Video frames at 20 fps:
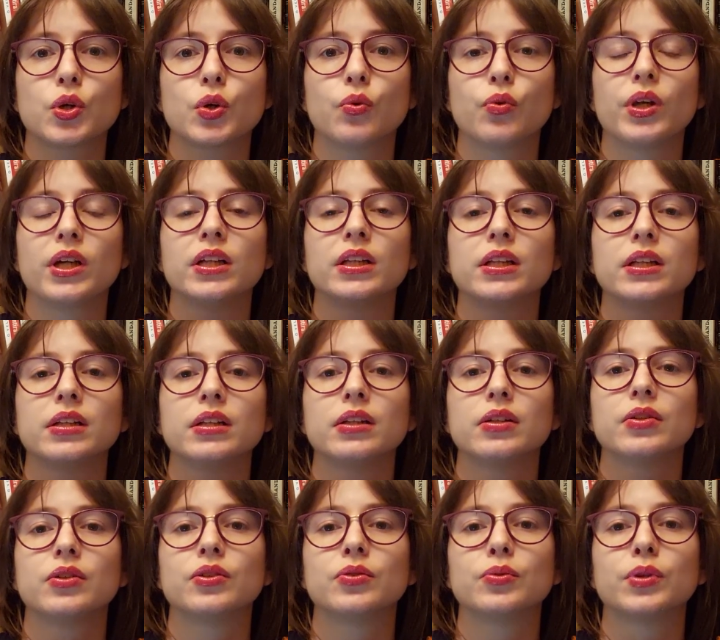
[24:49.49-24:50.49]
will
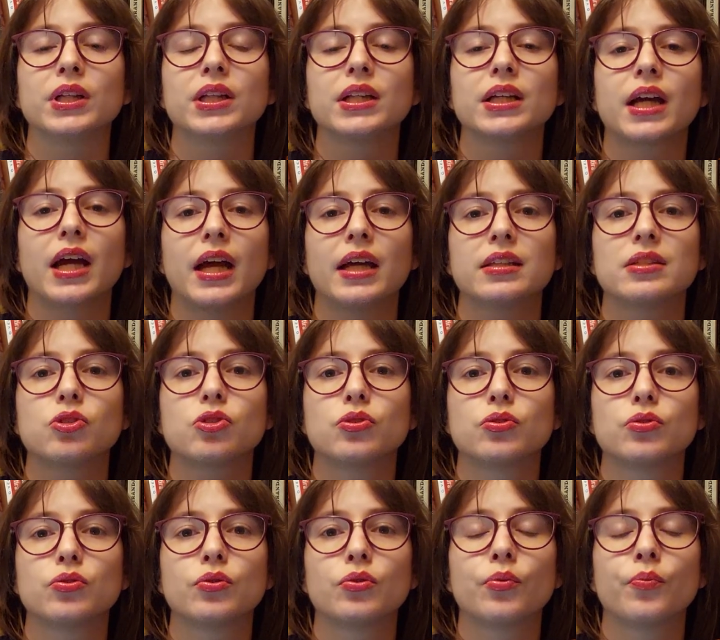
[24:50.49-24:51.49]
we'll get
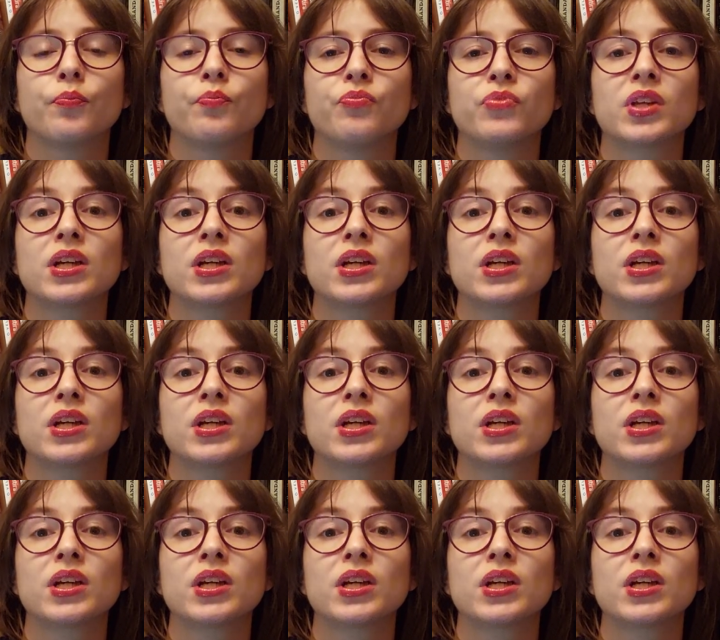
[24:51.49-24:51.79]
to